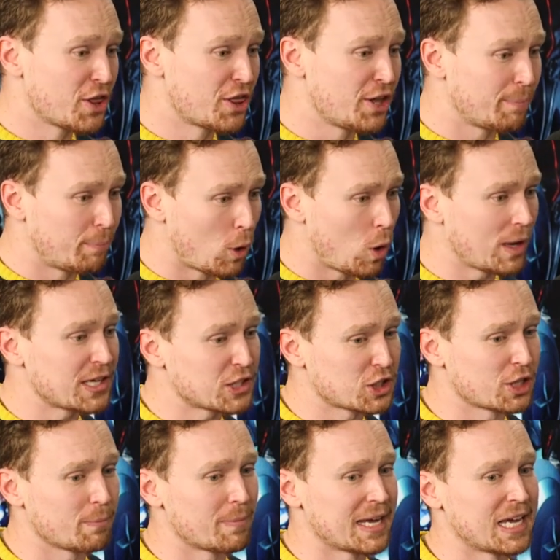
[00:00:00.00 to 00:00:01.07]
the boys
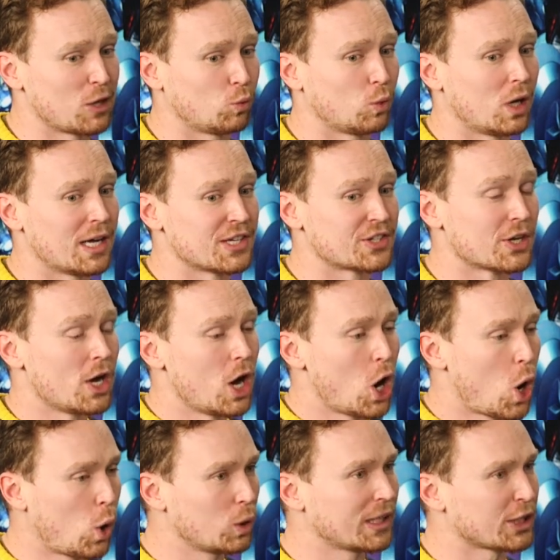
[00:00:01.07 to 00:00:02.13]
to me was
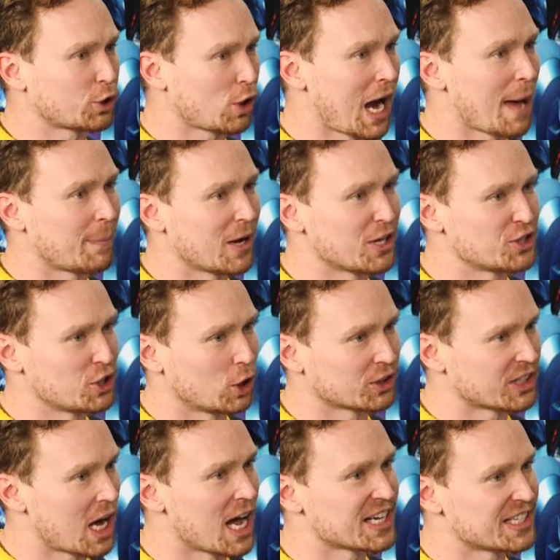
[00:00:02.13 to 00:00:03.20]
holy crap,
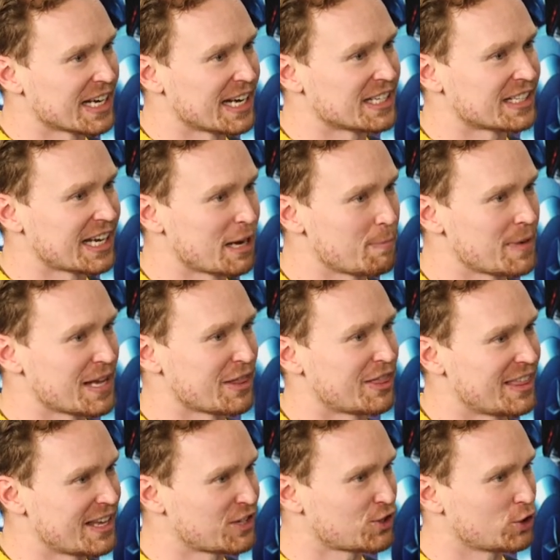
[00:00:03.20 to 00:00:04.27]
adult content can be
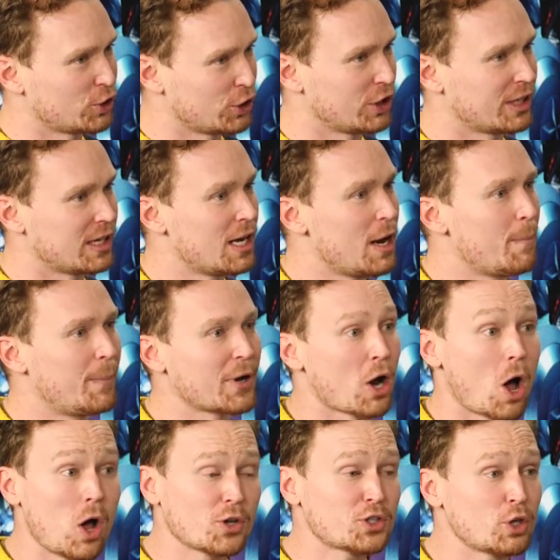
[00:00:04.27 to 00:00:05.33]
this good, mm-hmm. but
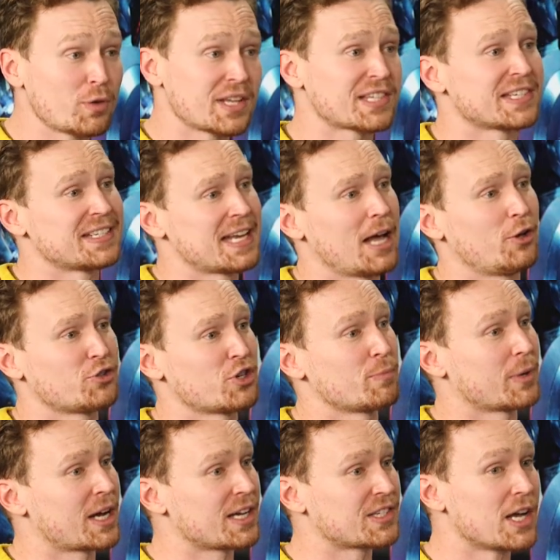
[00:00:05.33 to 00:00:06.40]
also this intelligent
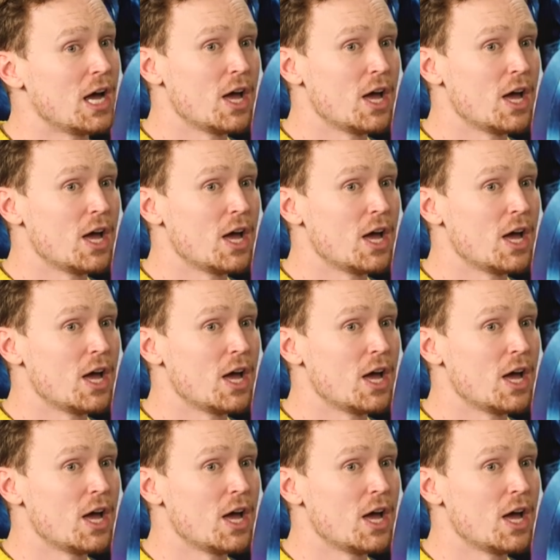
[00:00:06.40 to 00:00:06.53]
because